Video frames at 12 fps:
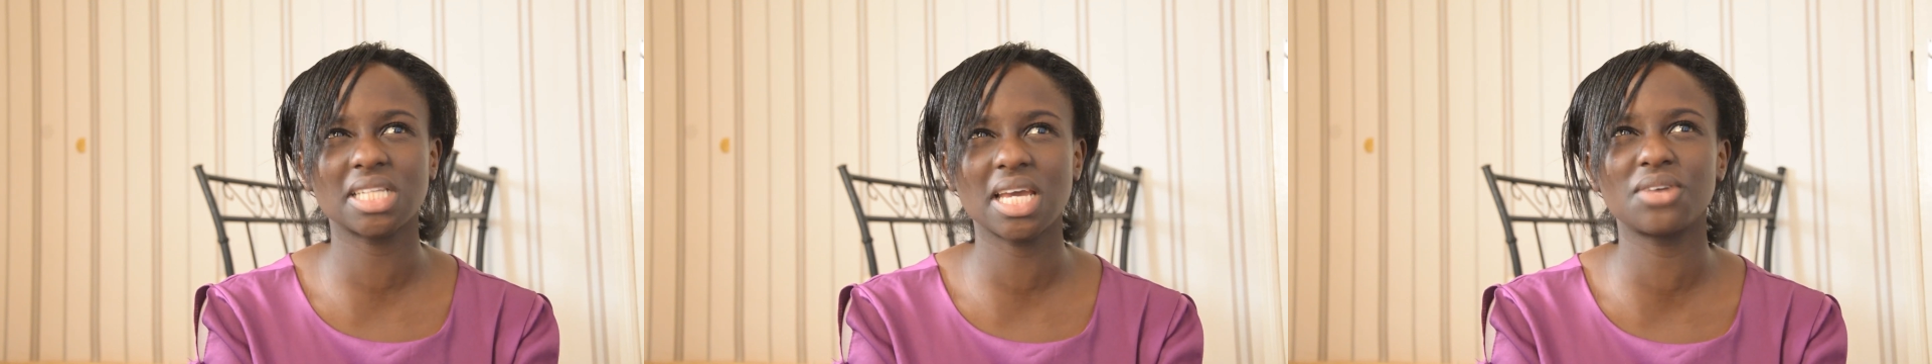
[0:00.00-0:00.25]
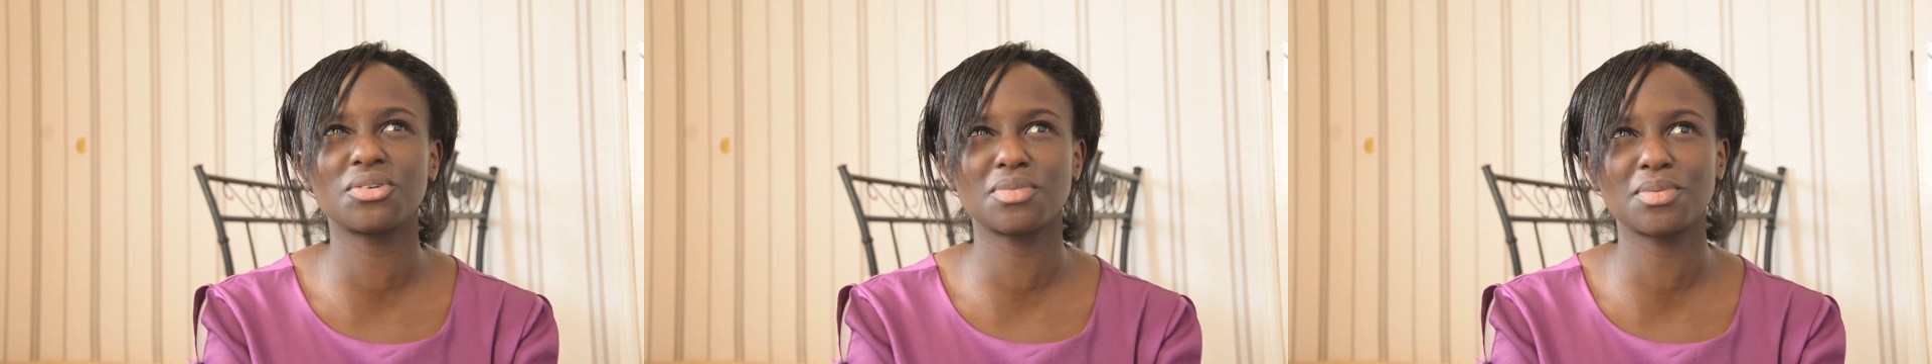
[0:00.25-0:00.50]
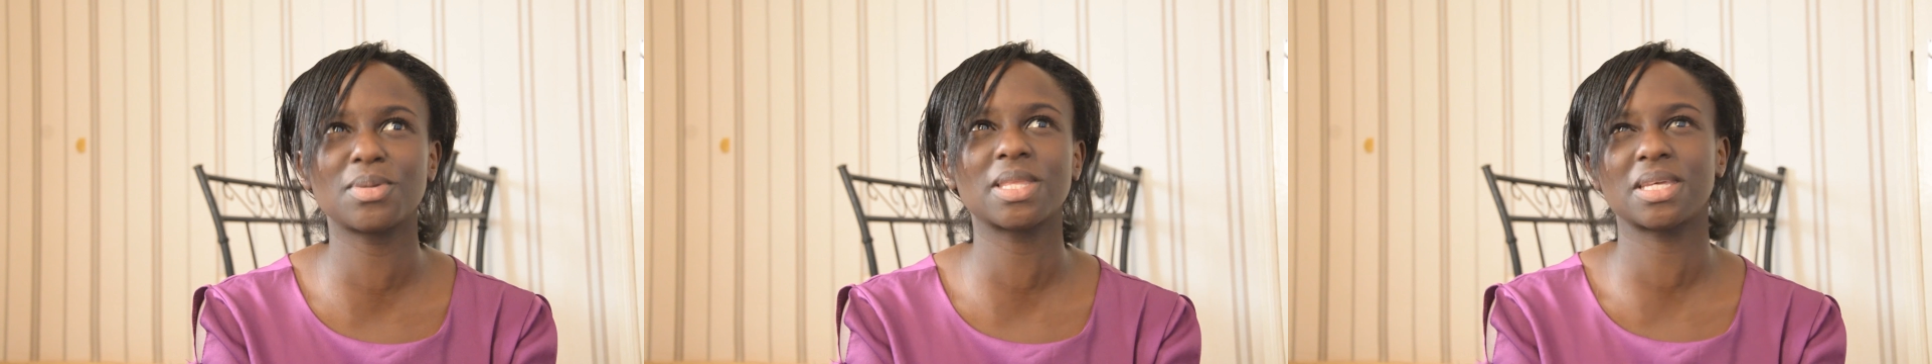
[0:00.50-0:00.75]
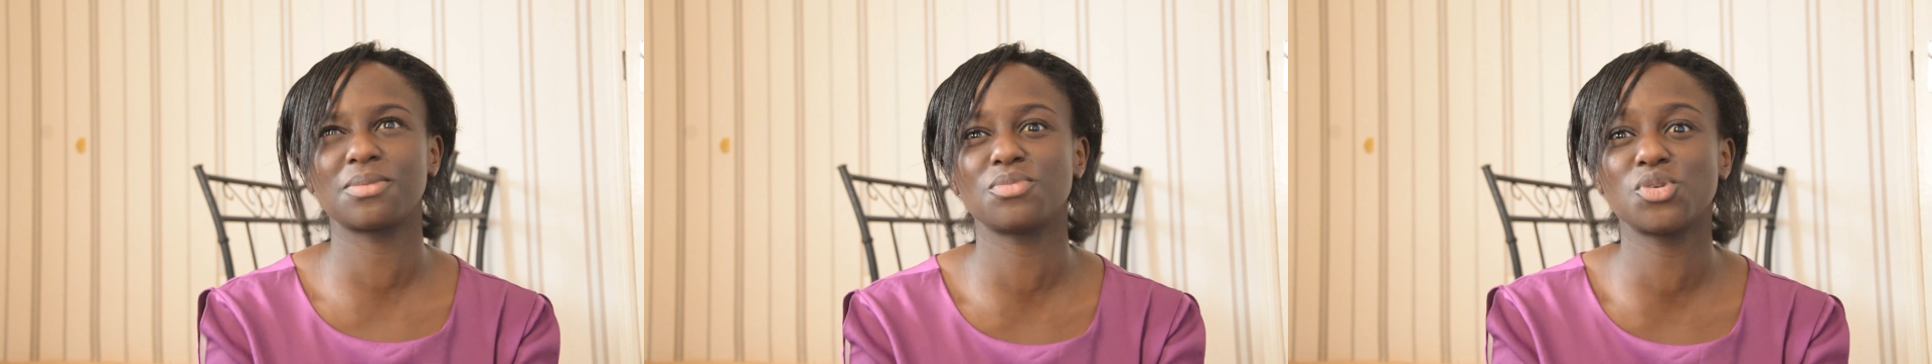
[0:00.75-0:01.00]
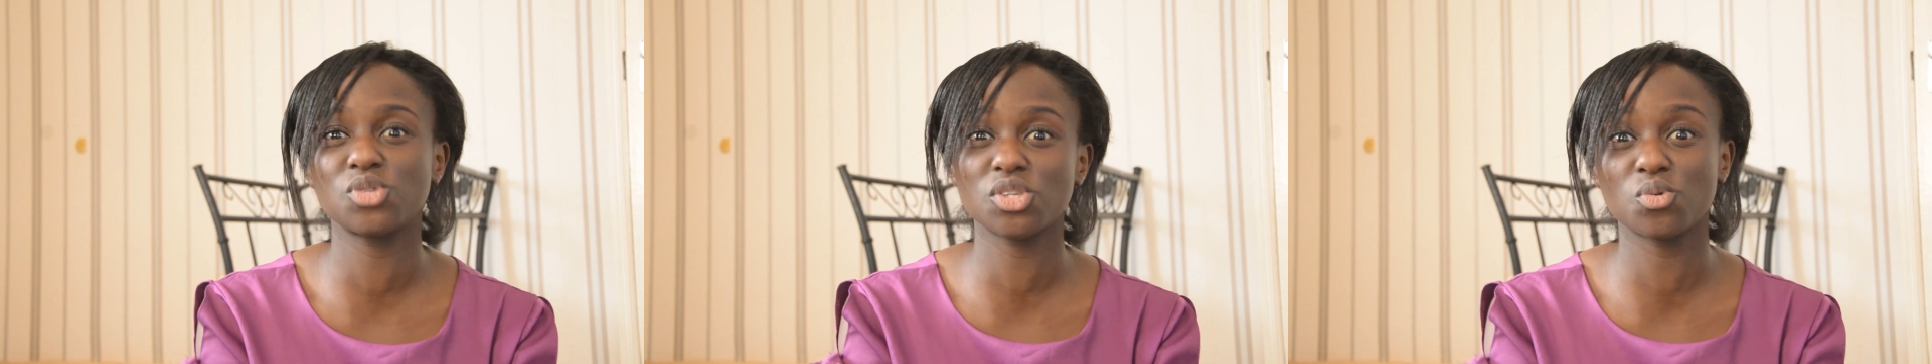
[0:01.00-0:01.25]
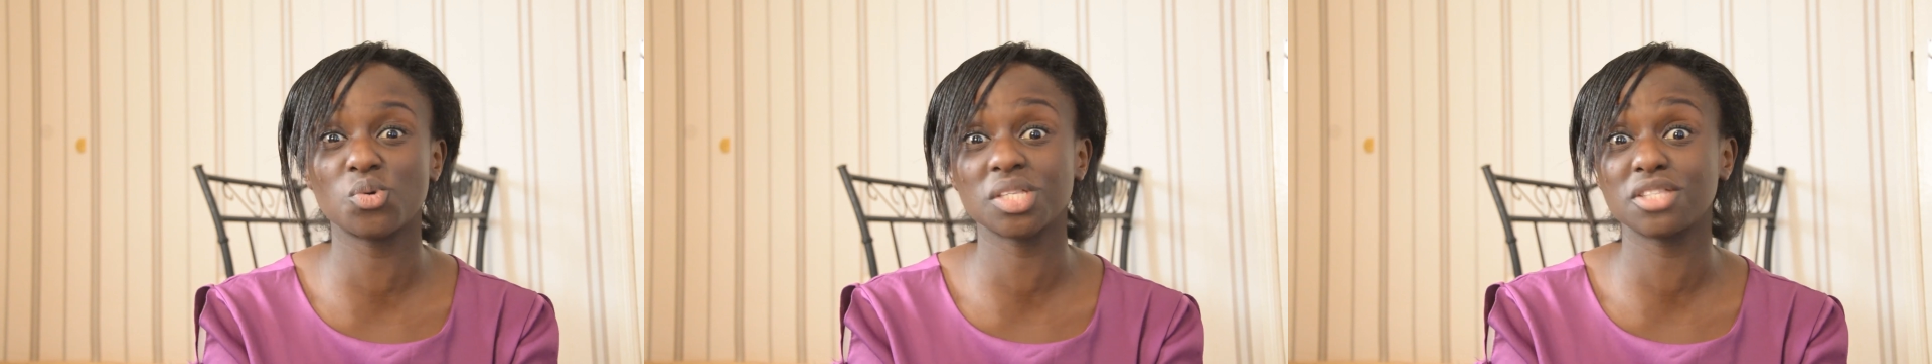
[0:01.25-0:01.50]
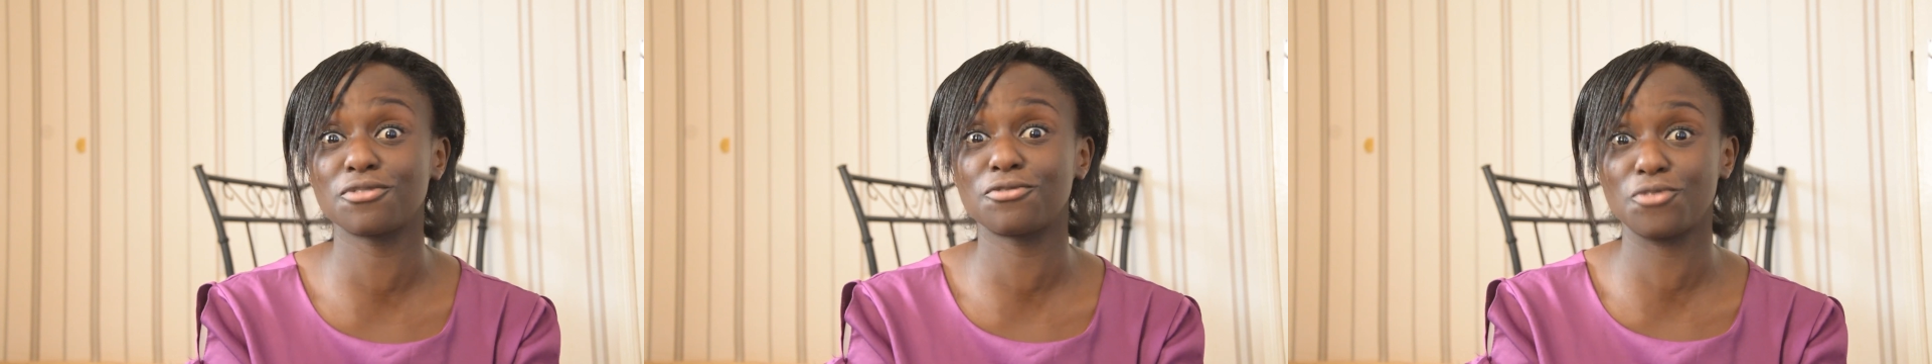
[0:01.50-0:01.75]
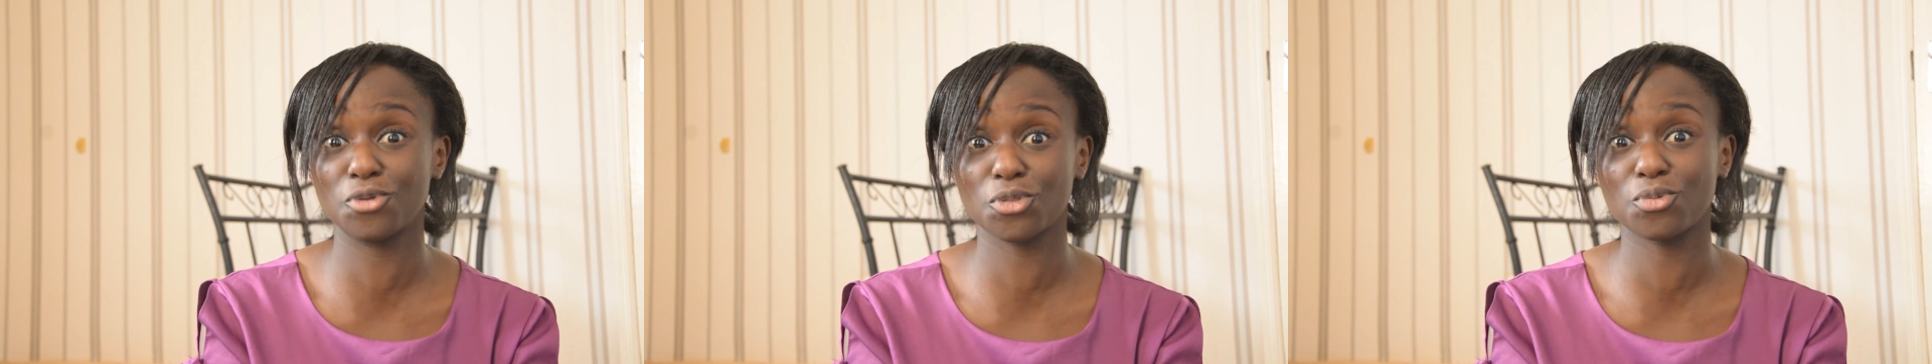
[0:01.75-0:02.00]
I remember that music was the
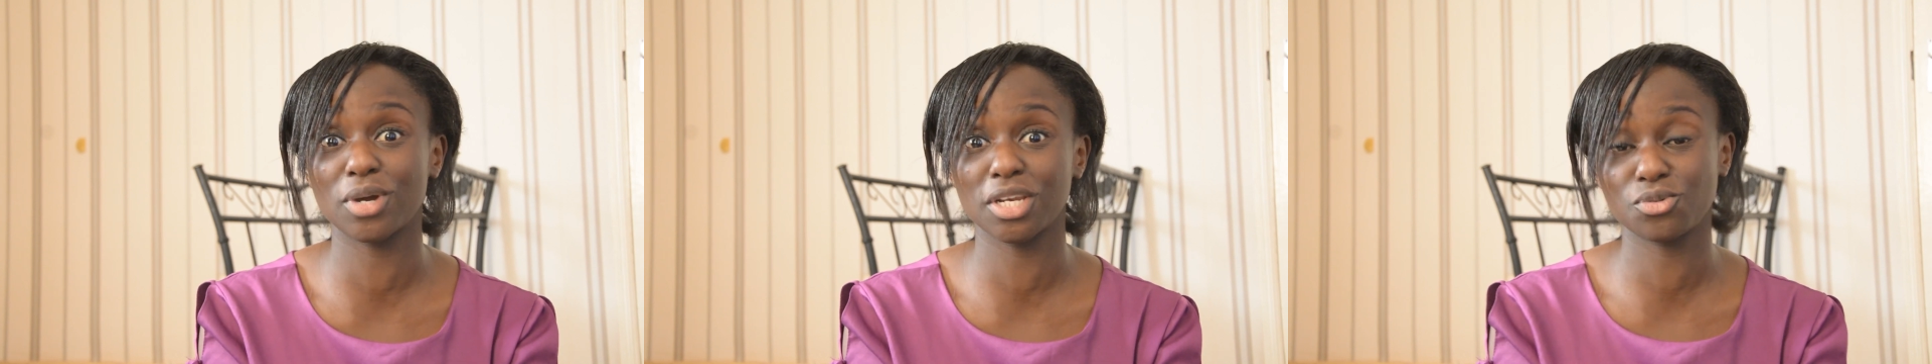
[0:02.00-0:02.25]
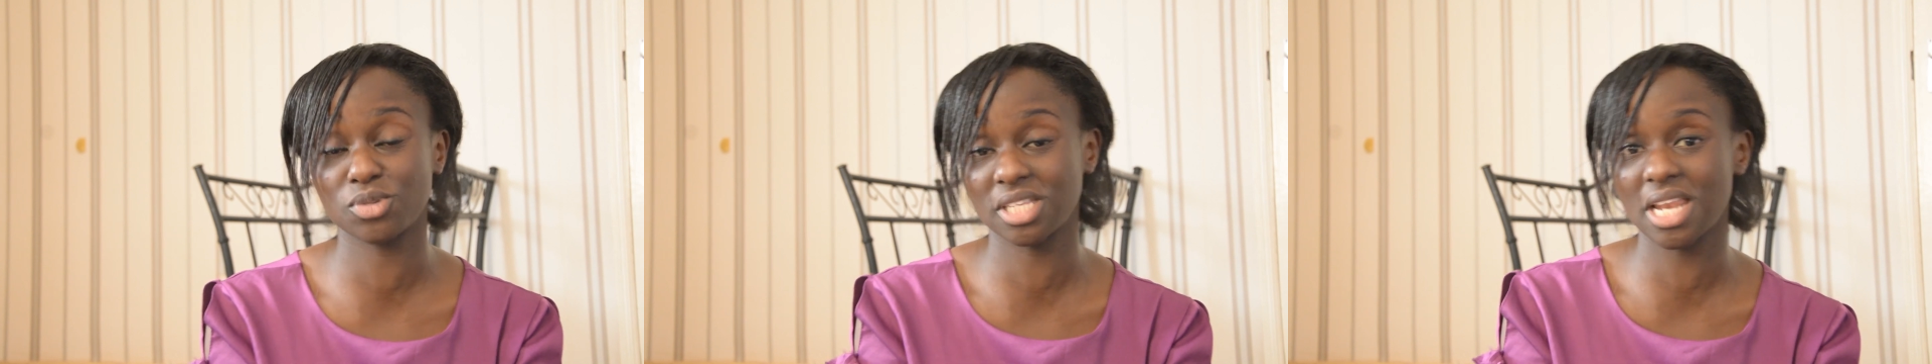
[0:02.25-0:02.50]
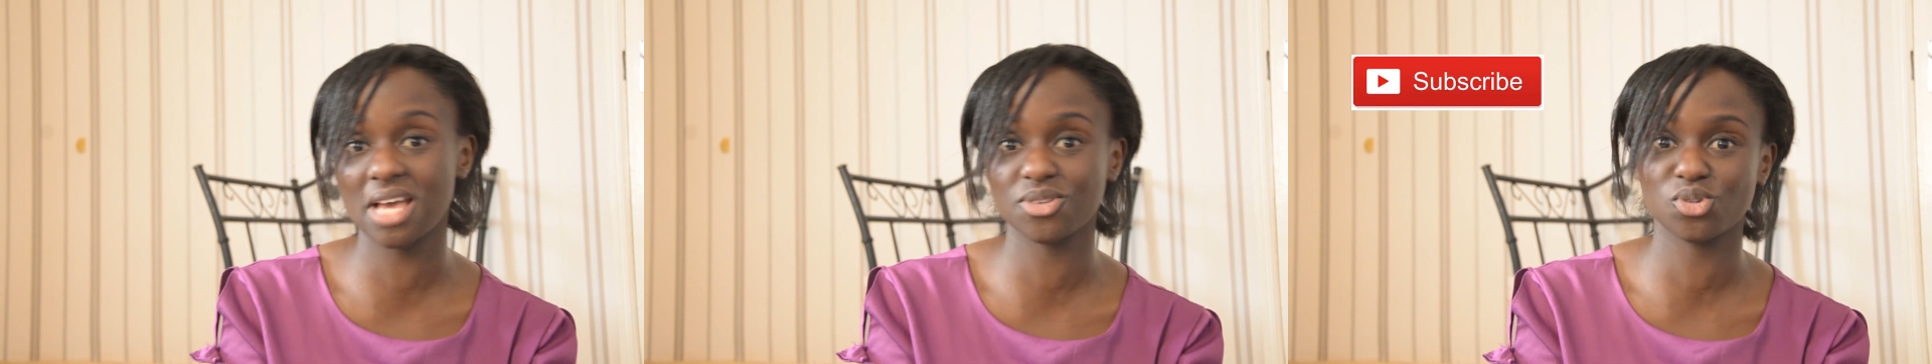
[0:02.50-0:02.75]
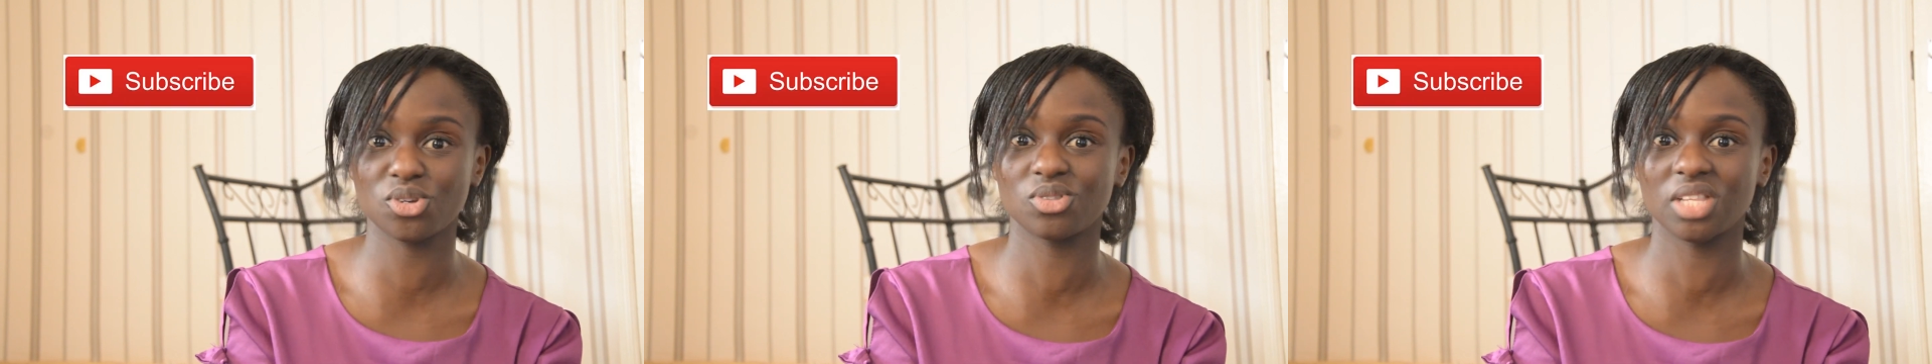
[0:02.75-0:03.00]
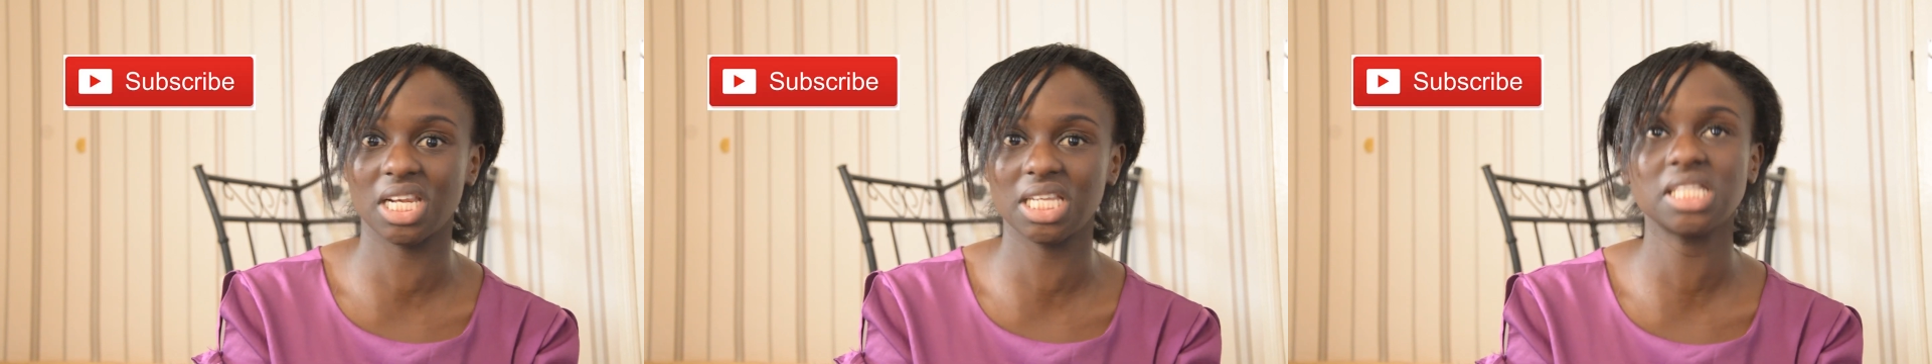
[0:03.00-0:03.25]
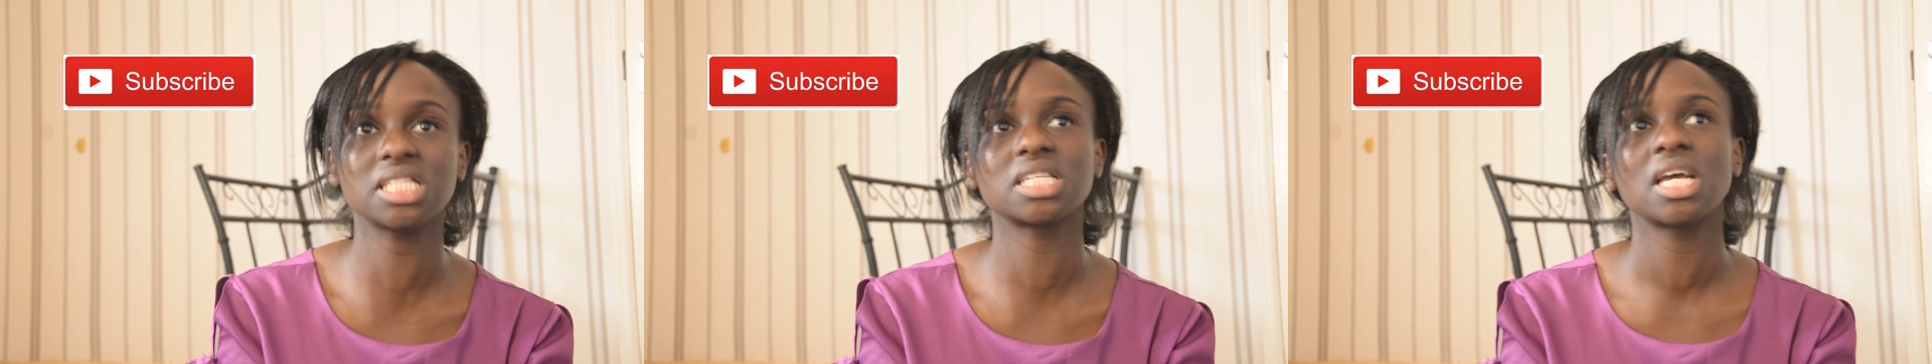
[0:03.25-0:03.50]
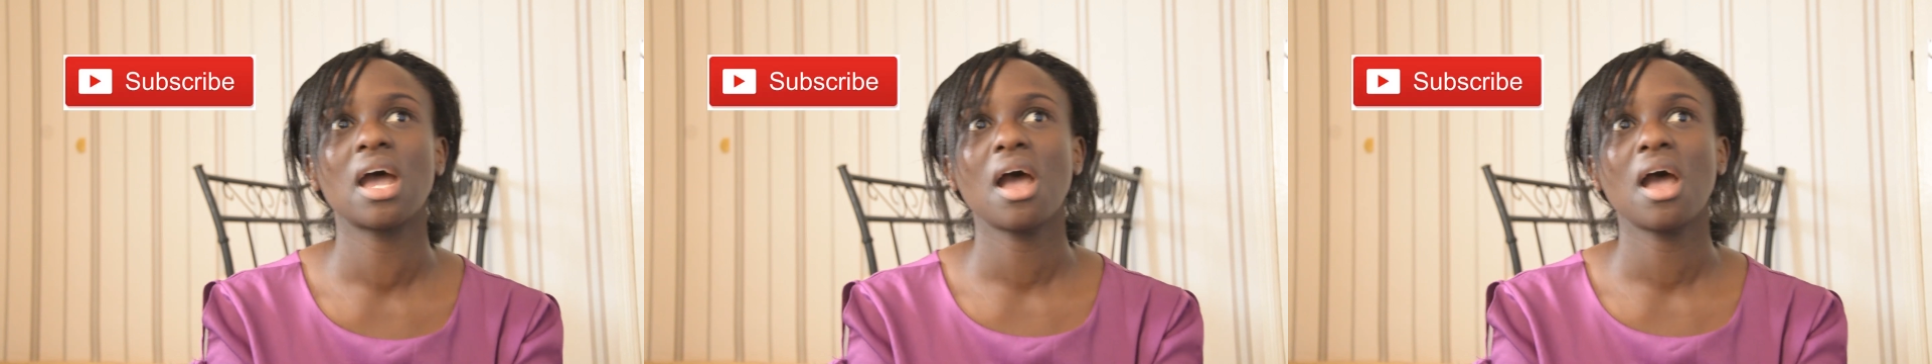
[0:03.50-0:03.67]
fourth one, it was the last one on the list.